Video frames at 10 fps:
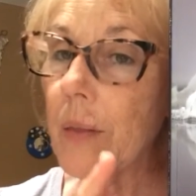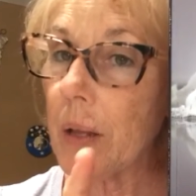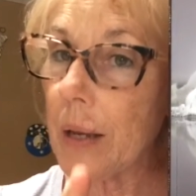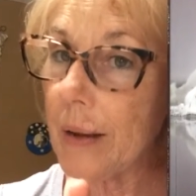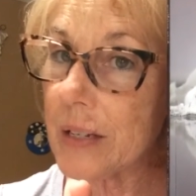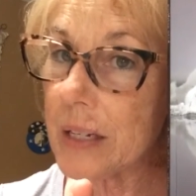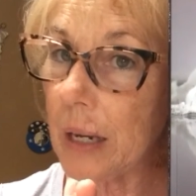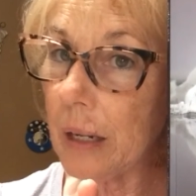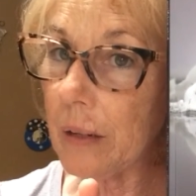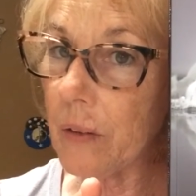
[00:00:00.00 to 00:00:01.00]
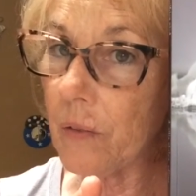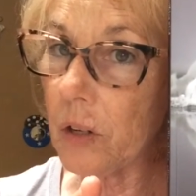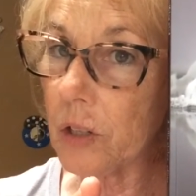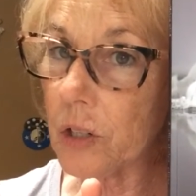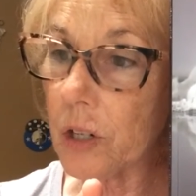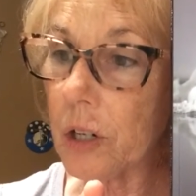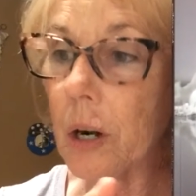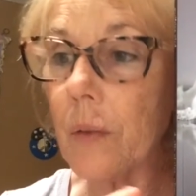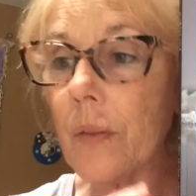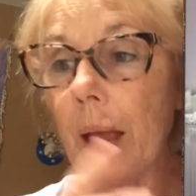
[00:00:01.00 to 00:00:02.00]
the lifestyle of the
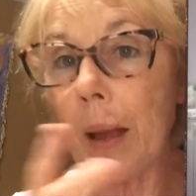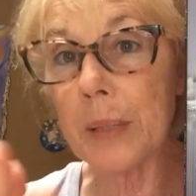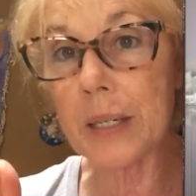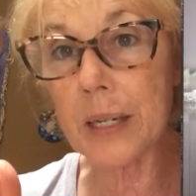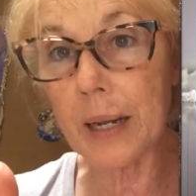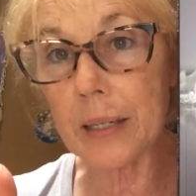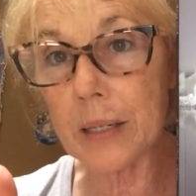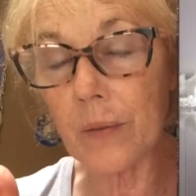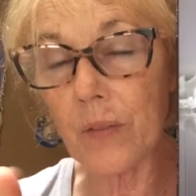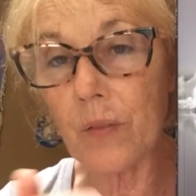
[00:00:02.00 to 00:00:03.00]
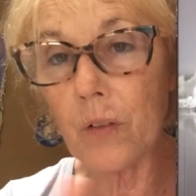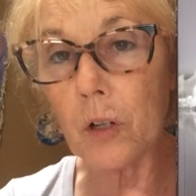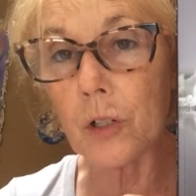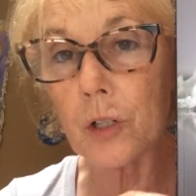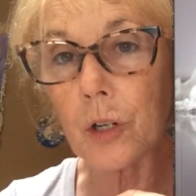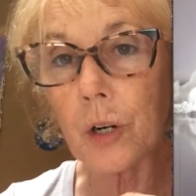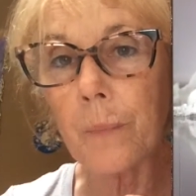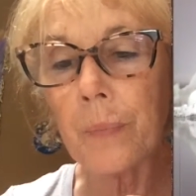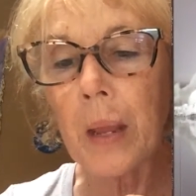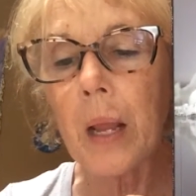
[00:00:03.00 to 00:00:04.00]
vulture, the habitats of the vulture.
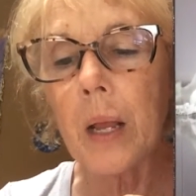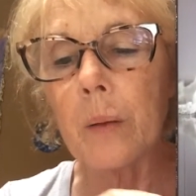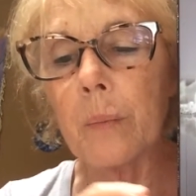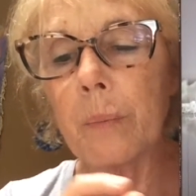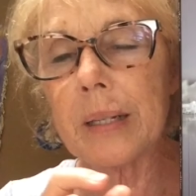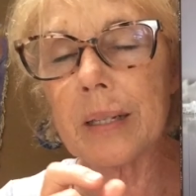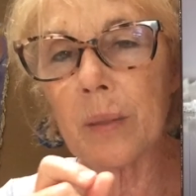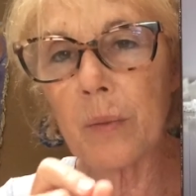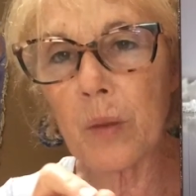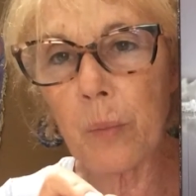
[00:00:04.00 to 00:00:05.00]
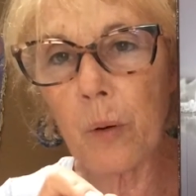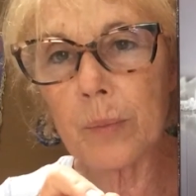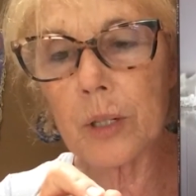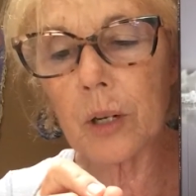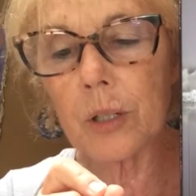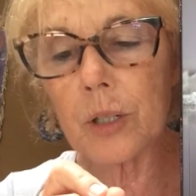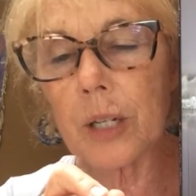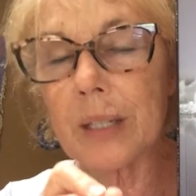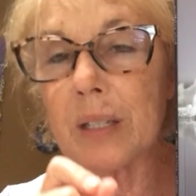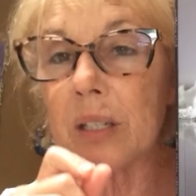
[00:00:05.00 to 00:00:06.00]
But some of the poems are
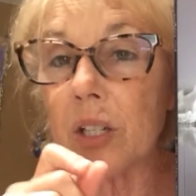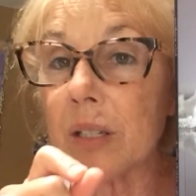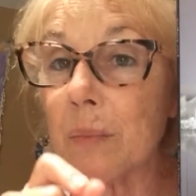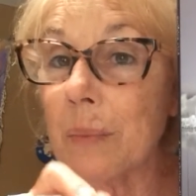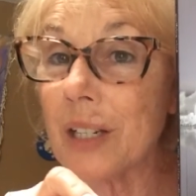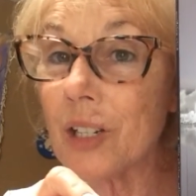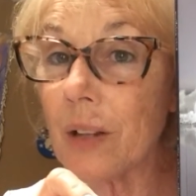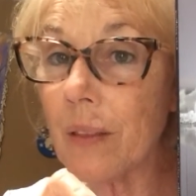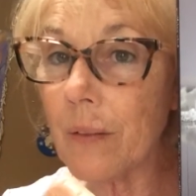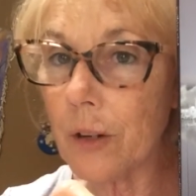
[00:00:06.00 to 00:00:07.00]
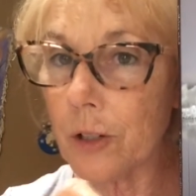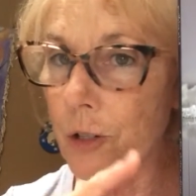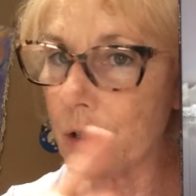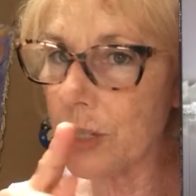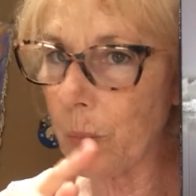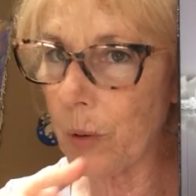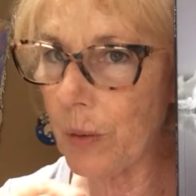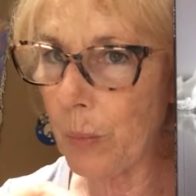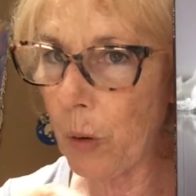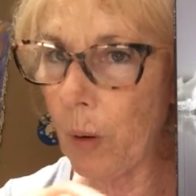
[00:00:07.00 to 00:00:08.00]
just mention the vulture somewhere in
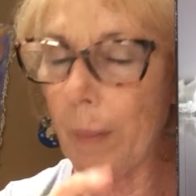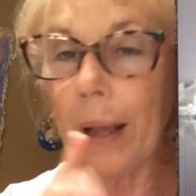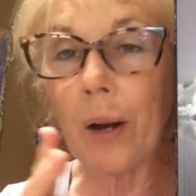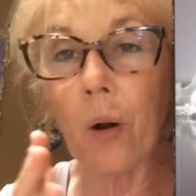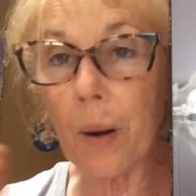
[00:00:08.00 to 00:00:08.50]
the poem and